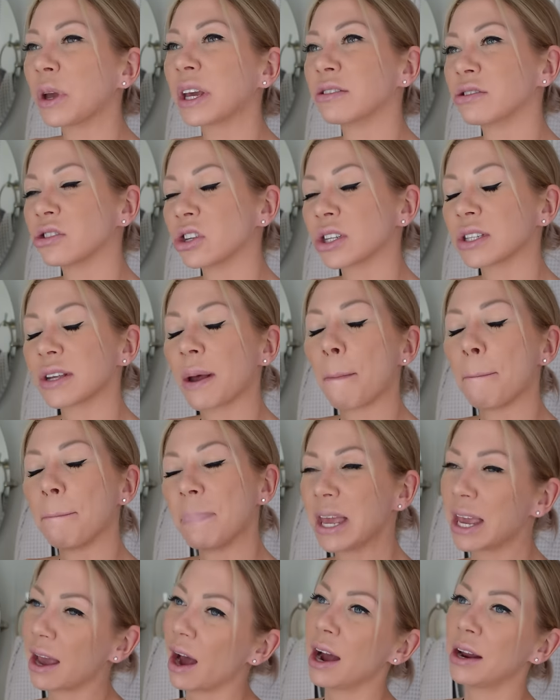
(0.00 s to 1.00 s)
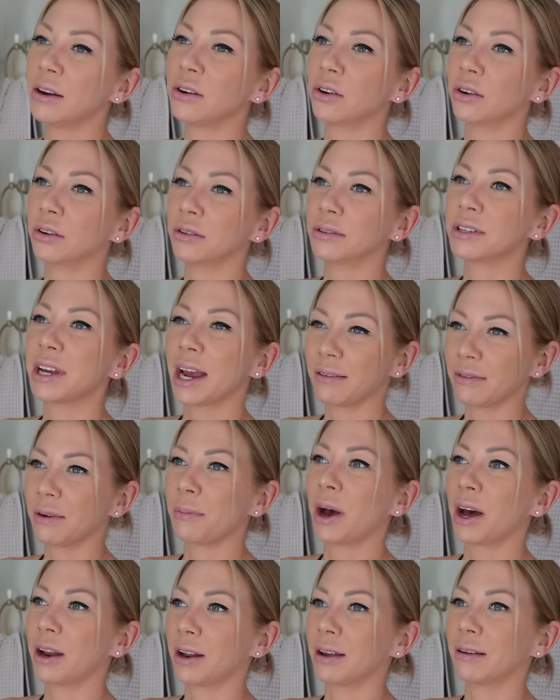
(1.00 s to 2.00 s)
we could just be kinder to
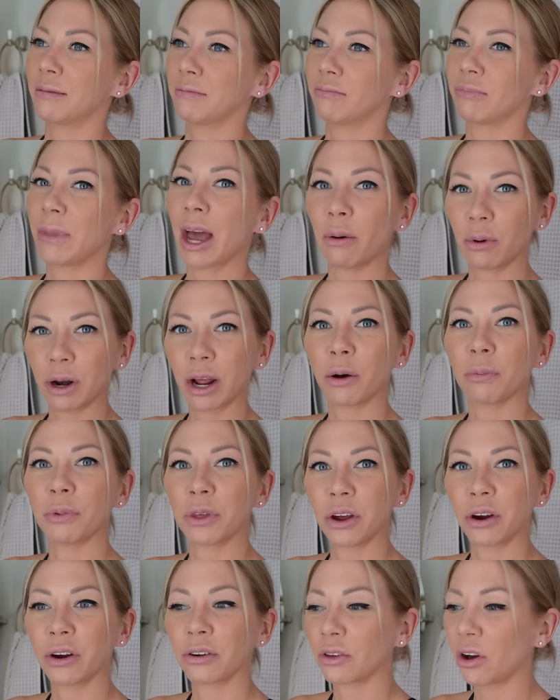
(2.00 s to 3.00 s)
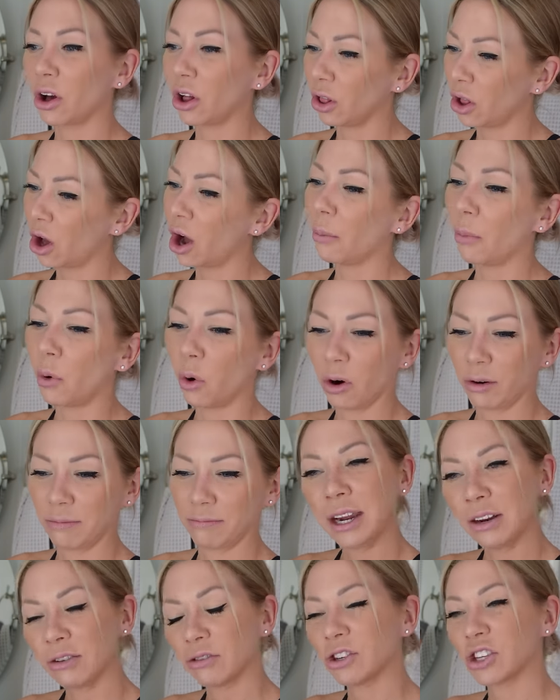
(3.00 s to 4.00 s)
everybody. That would help the earth a lot more.
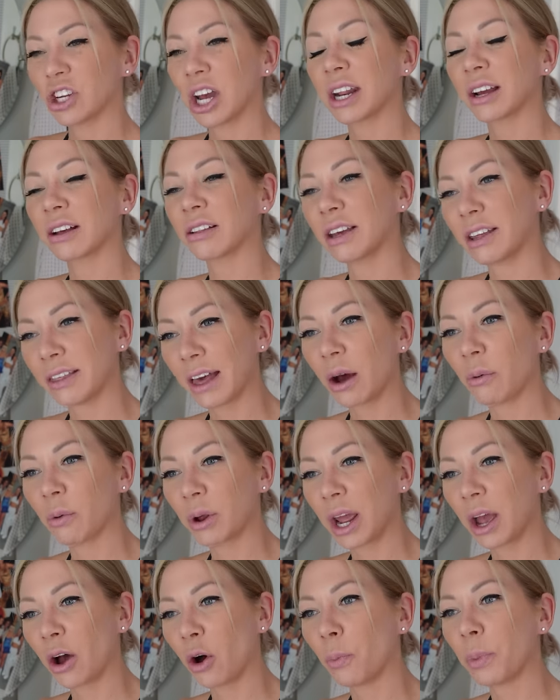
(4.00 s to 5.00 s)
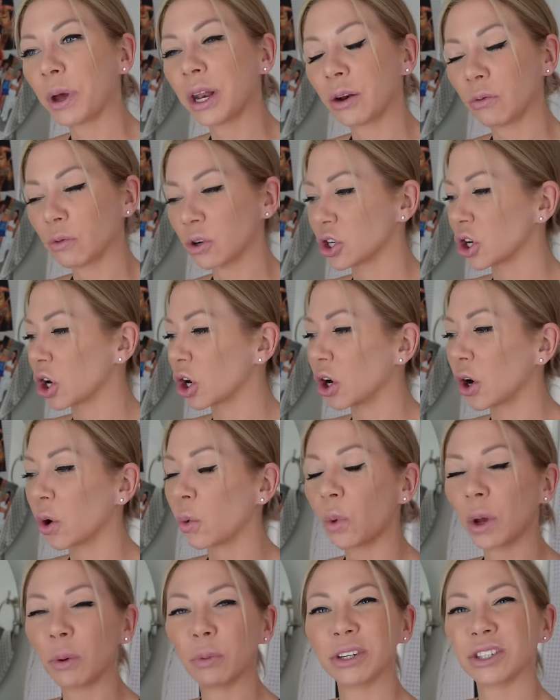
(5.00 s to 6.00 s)
Energetically, that would help, and in
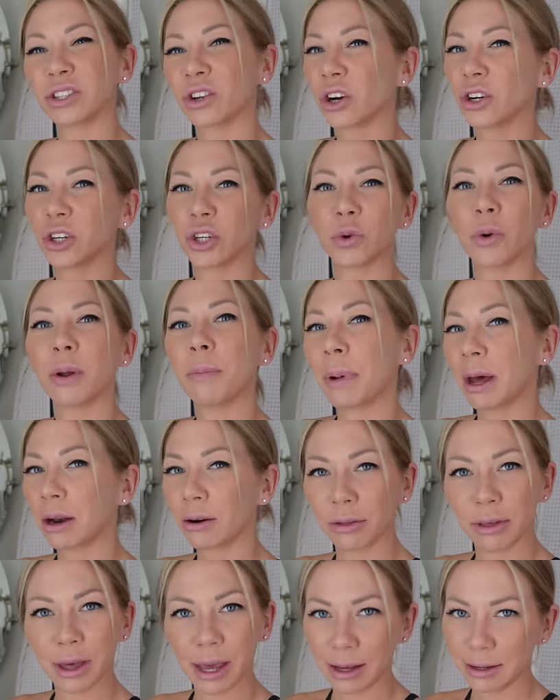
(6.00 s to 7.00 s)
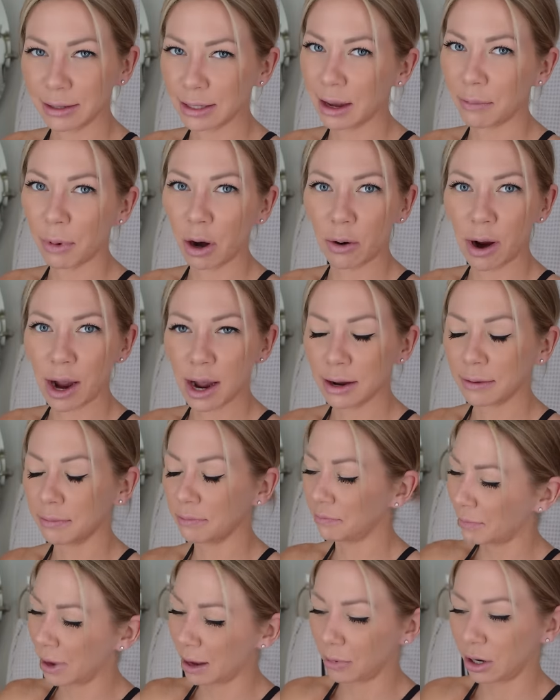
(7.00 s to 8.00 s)
return, we would start doing better things. Am I right?
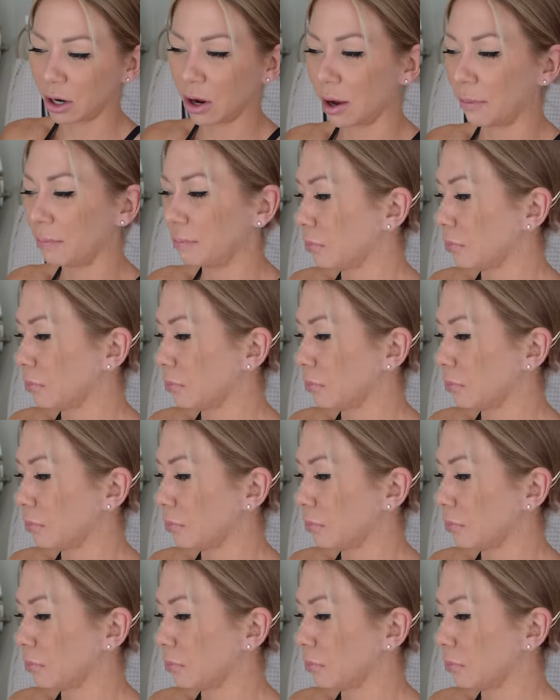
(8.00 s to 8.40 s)
Maybe not.